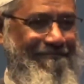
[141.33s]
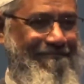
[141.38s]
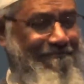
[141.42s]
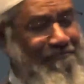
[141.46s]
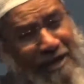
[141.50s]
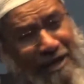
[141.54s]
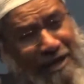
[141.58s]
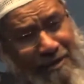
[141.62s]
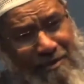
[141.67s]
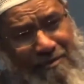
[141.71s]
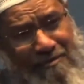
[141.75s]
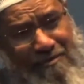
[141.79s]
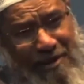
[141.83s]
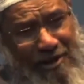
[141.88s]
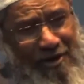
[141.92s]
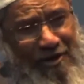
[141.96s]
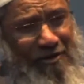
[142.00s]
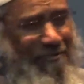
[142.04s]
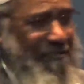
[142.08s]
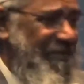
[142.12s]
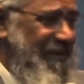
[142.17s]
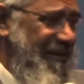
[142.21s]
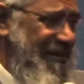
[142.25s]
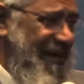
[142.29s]
Maybe, may
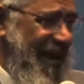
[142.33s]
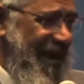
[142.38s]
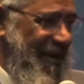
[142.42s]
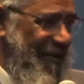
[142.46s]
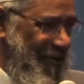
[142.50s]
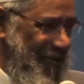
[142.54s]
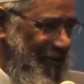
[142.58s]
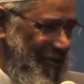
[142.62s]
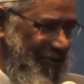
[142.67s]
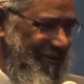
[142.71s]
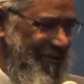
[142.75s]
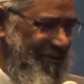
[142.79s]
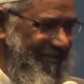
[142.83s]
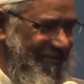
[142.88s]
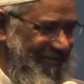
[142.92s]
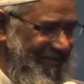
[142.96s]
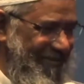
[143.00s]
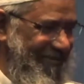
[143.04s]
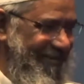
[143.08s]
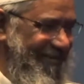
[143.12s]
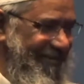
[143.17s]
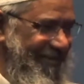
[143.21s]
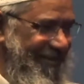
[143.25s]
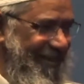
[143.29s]
not be, I don't know.
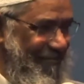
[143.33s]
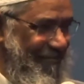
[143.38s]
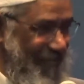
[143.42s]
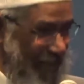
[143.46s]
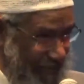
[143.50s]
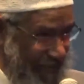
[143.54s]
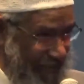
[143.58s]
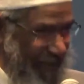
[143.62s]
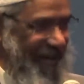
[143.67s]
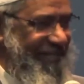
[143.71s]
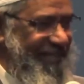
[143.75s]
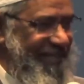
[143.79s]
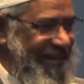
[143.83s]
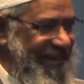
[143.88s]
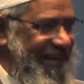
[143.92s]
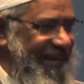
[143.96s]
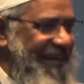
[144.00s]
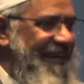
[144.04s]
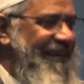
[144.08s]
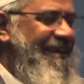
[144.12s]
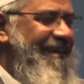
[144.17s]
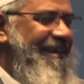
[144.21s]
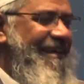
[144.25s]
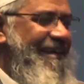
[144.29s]
But
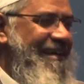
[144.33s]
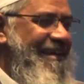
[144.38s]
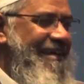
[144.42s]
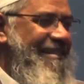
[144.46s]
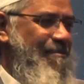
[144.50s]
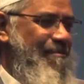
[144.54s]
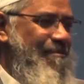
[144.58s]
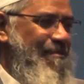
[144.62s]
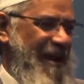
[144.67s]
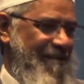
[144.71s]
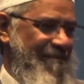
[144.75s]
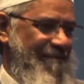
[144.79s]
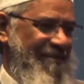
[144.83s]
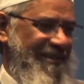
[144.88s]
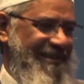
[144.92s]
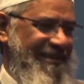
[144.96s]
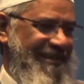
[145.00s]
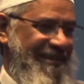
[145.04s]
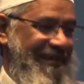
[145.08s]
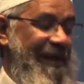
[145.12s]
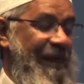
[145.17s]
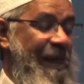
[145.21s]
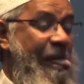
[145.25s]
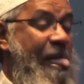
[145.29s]
presently, he's the Prime
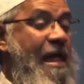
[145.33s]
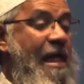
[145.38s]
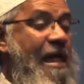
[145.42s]
Minister.